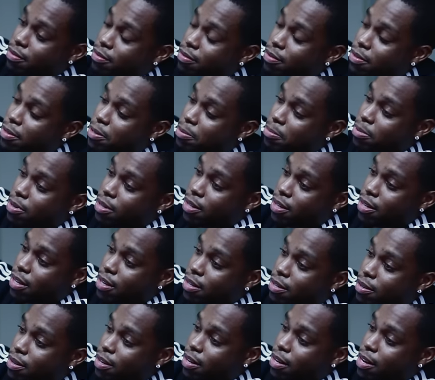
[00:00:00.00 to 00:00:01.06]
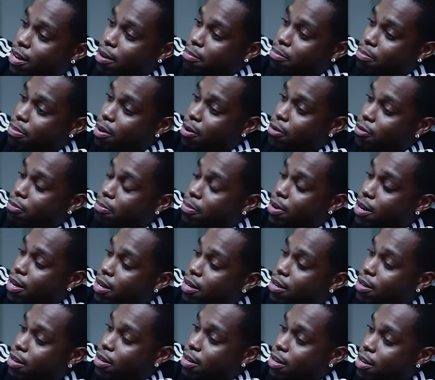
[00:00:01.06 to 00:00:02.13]
you know what I'm saying? So I got both my
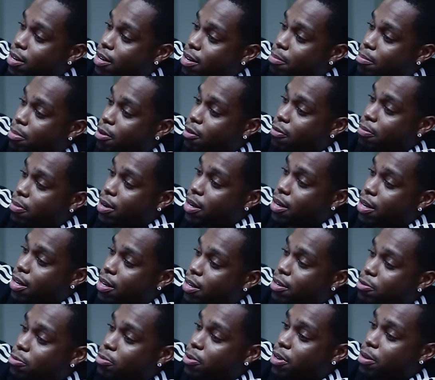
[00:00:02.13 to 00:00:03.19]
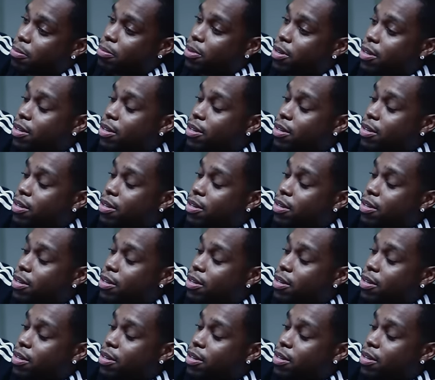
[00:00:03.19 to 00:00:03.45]
niggas with